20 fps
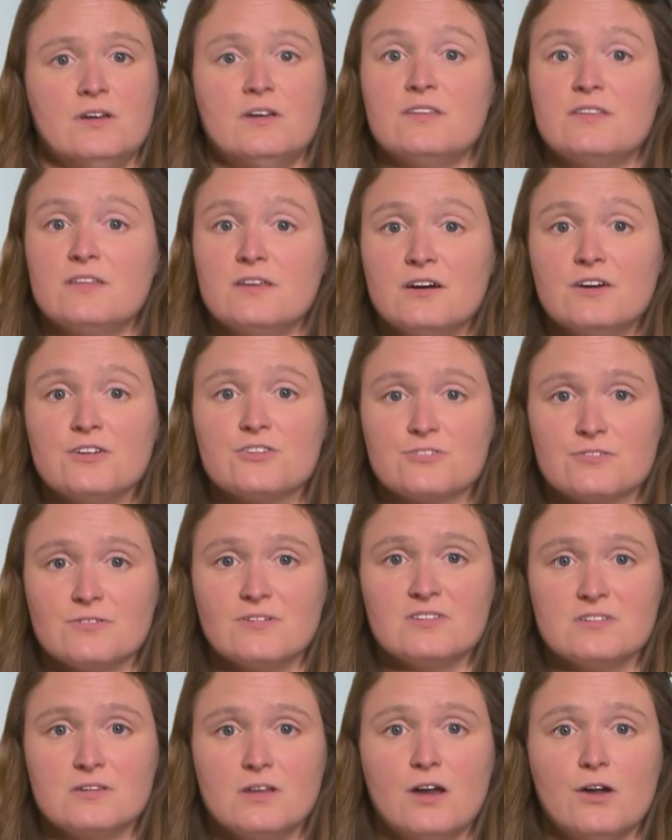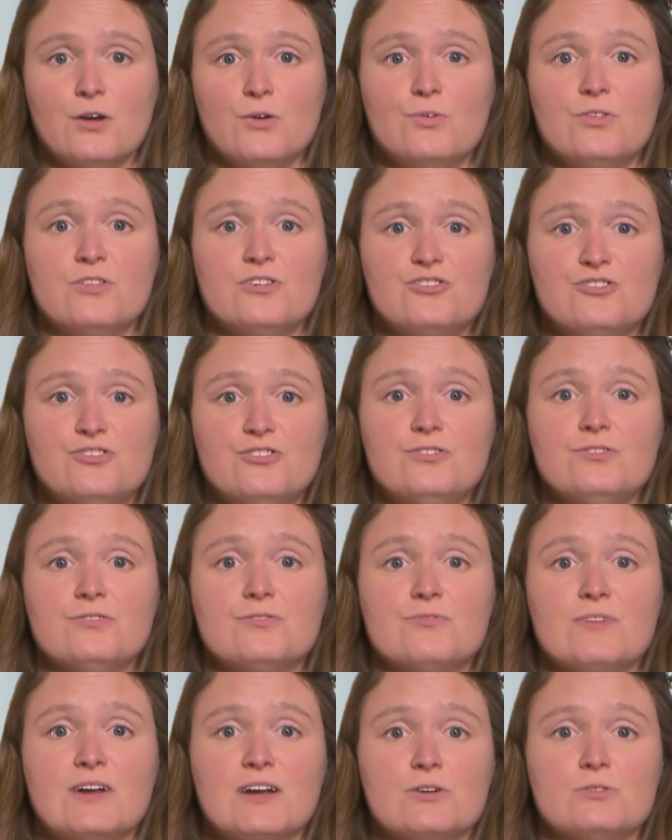The answer is no, the student
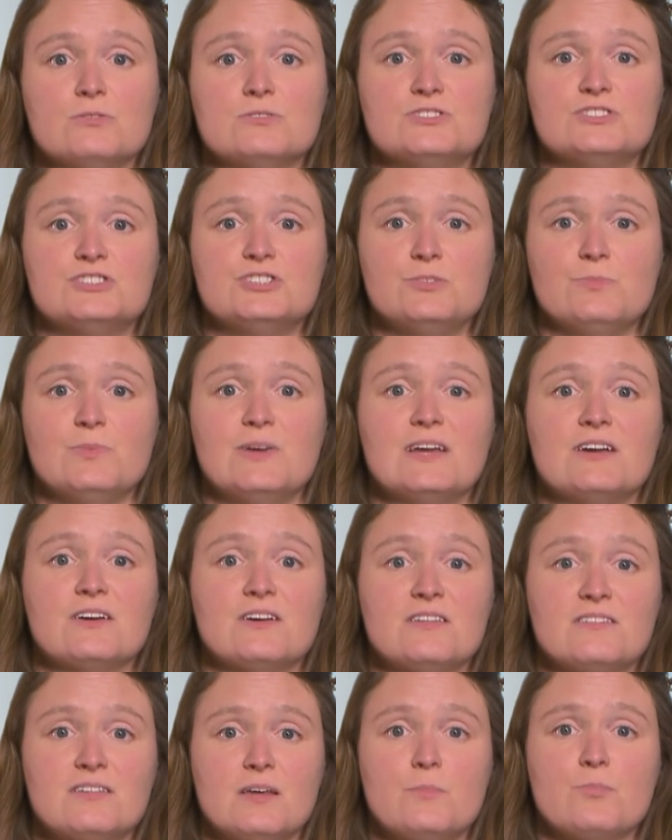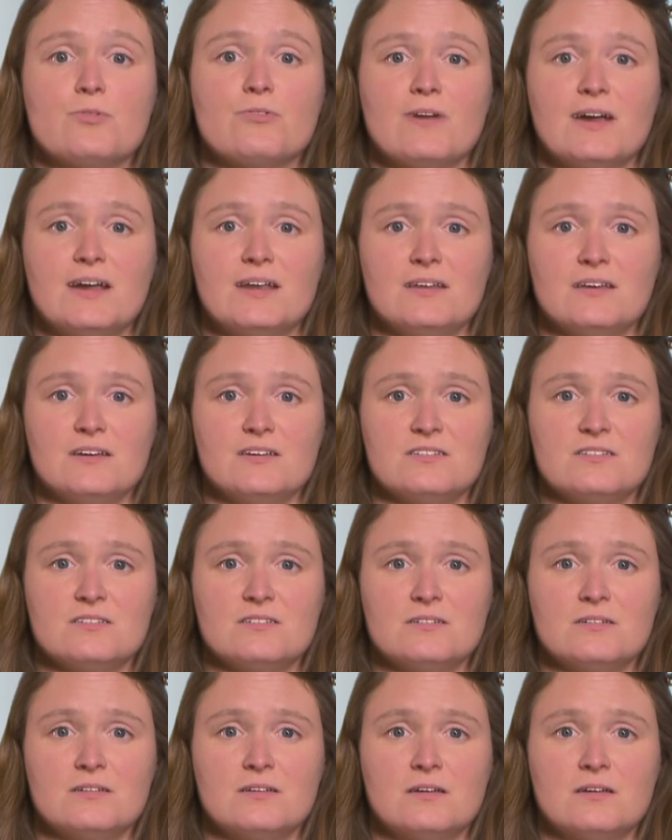record should be contemporaneous.